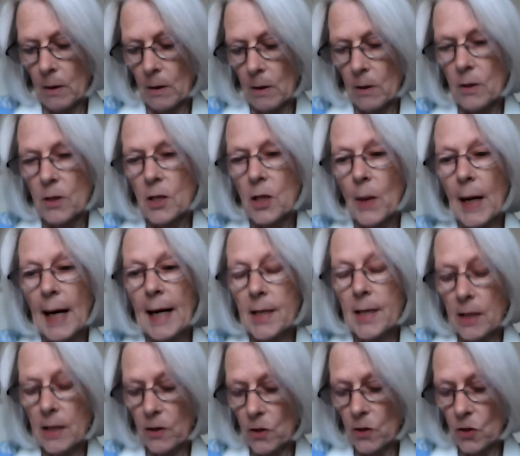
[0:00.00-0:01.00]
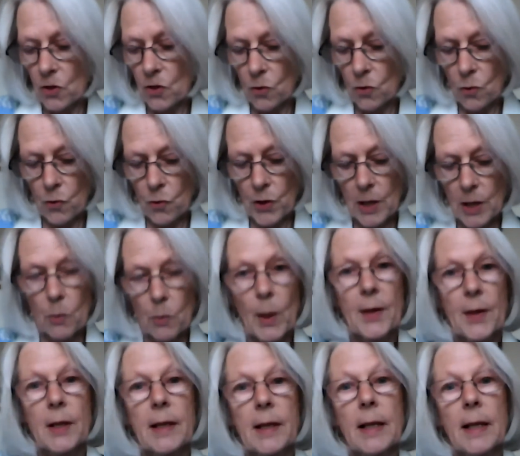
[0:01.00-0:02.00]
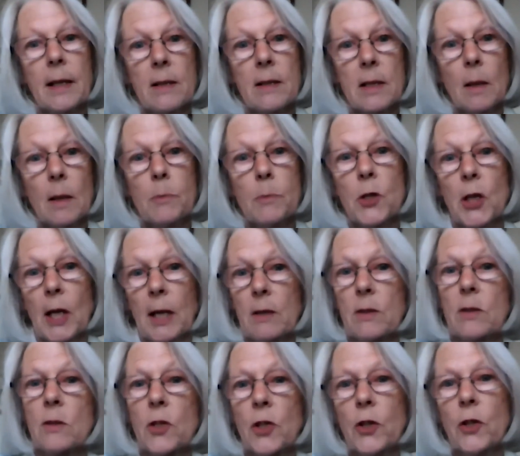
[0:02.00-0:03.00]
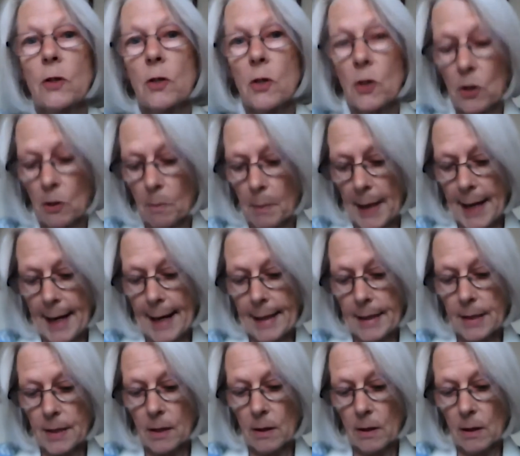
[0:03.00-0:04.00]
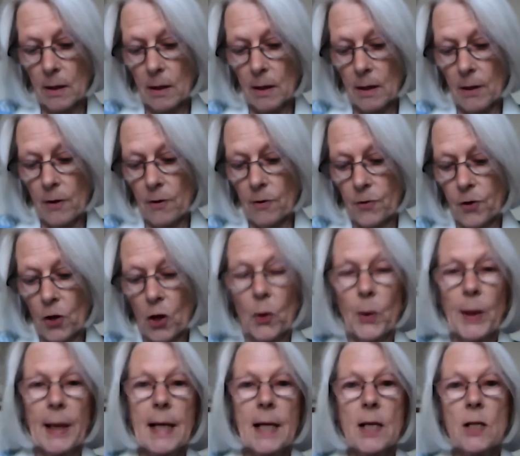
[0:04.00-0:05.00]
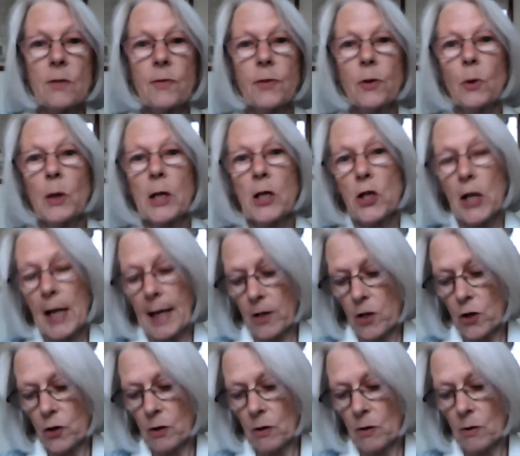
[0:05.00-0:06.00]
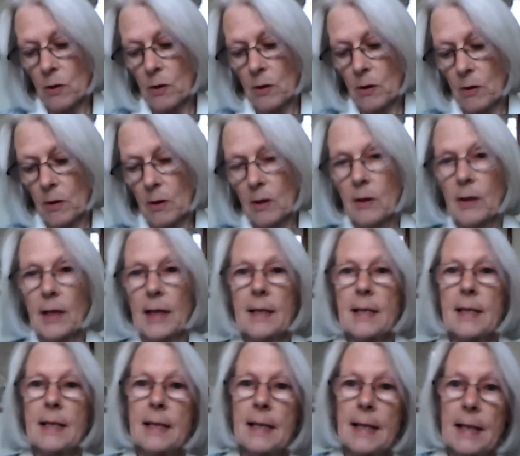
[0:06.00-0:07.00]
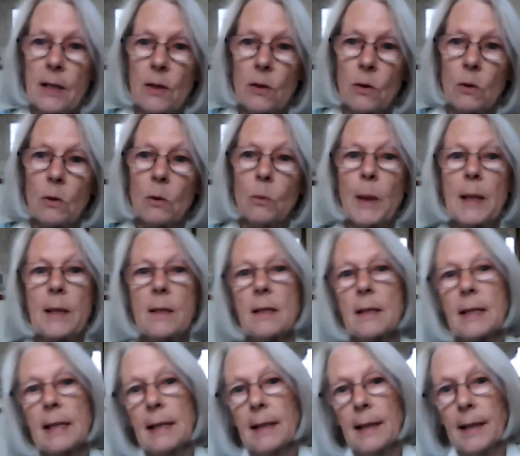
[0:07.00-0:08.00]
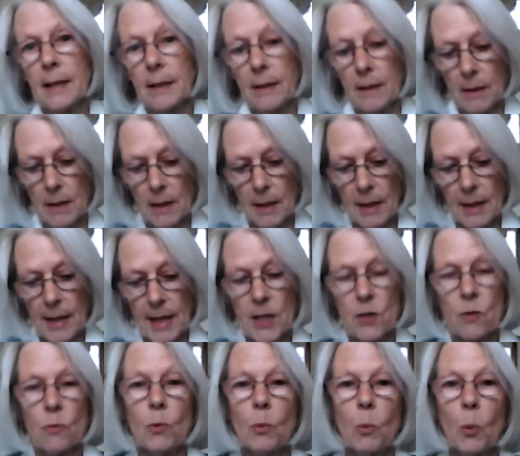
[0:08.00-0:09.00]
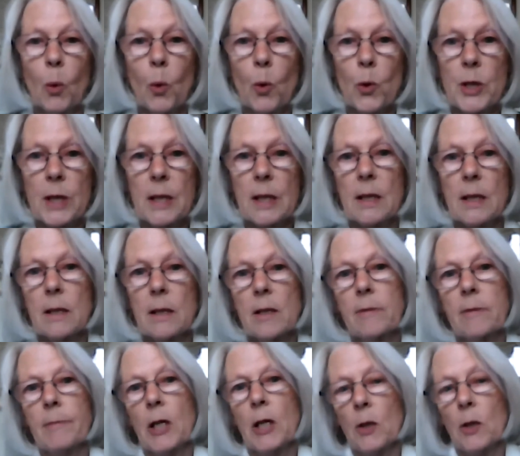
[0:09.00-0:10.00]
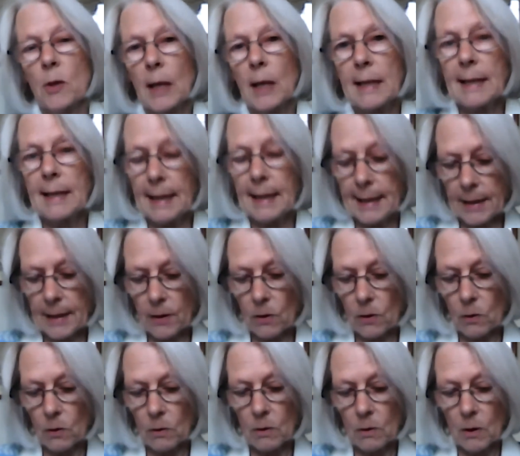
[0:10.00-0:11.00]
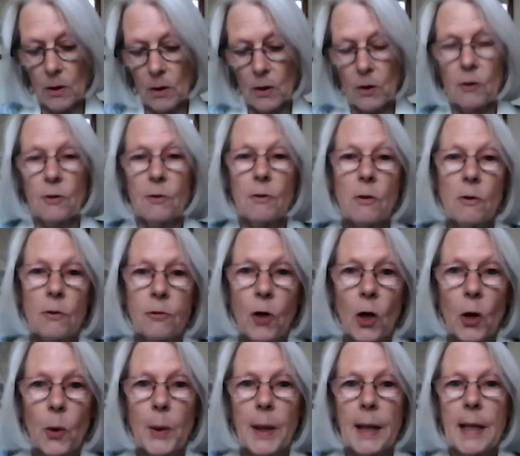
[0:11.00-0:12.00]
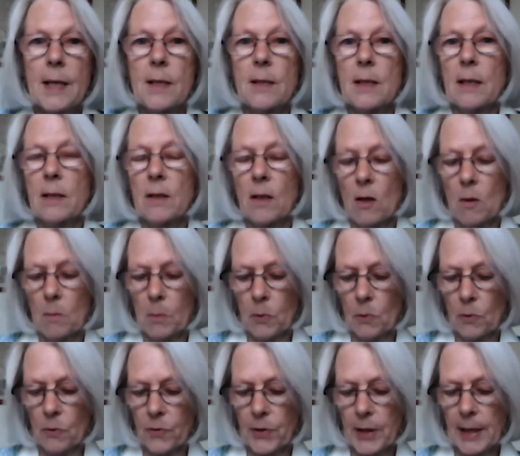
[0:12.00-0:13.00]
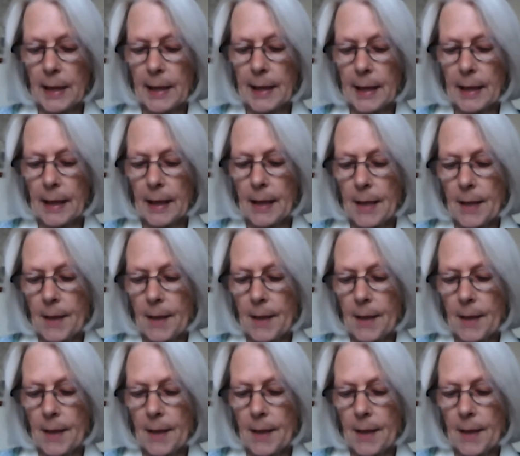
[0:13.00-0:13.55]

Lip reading: So as in the story where the king's subjects turn to the bad, following his foolish actions, they steal when stealing is rewarded, they kill, following his example of killing.